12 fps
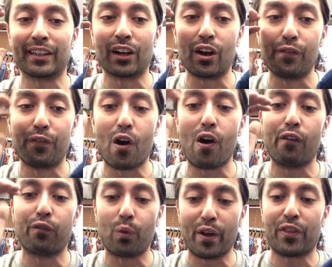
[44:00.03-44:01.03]
gonna
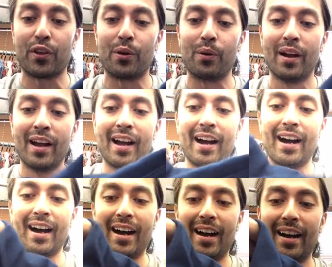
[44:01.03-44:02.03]
evolve with you,
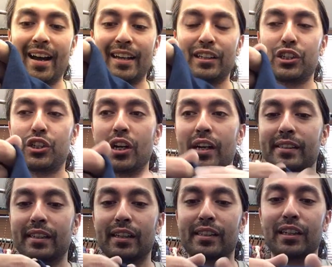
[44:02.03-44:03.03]
uh, and just
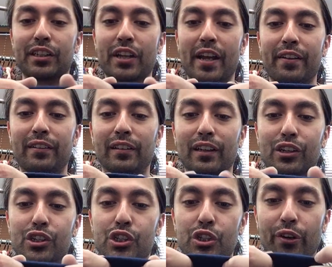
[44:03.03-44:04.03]
such a
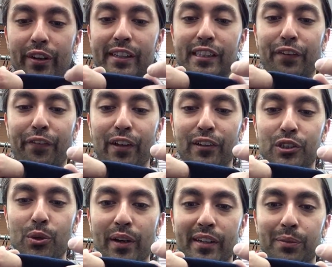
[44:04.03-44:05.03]
luxurious feel
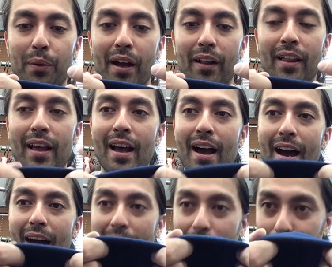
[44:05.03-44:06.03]
to it as well.
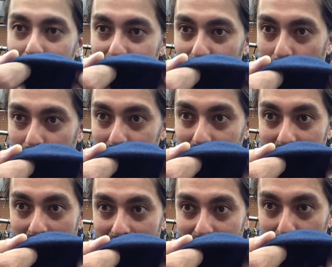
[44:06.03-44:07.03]
Um, it's hard
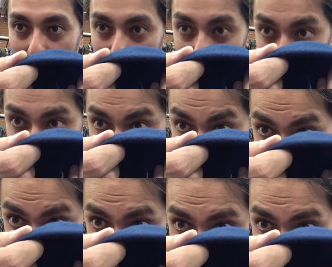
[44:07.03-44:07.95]
again. It's hard to show